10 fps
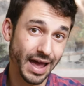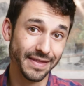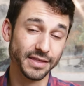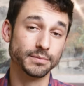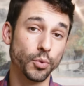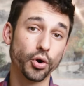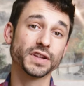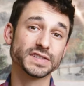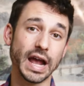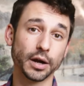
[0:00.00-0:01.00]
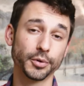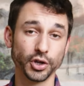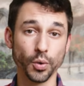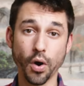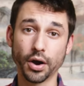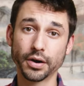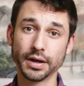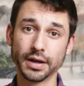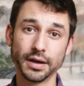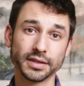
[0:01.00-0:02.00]
And the more desirable you are,
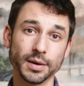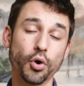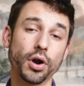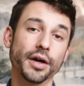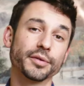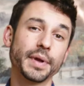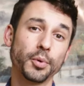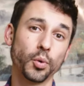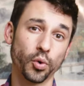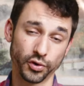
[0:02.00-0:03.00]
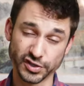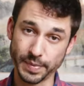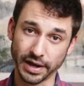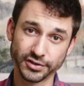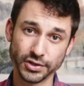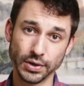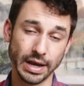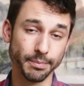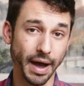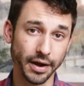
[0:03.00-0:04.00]
the more other people will respect you and
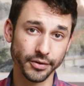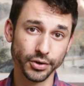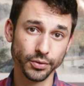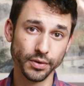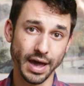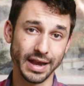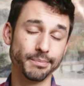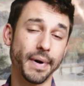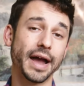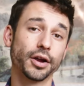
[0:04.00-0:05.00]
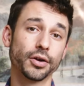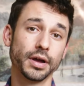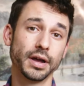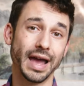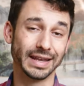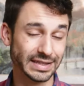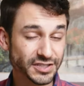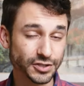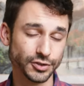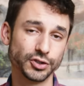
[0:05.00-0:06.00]
admire you and admire and
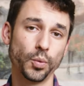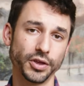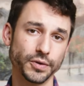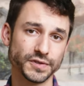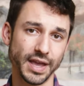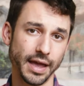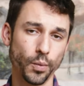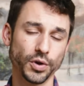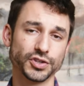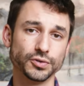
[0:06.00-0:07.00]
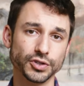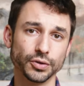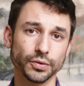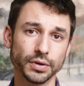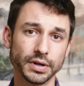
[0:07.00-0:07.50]
listen to what you say and what you do.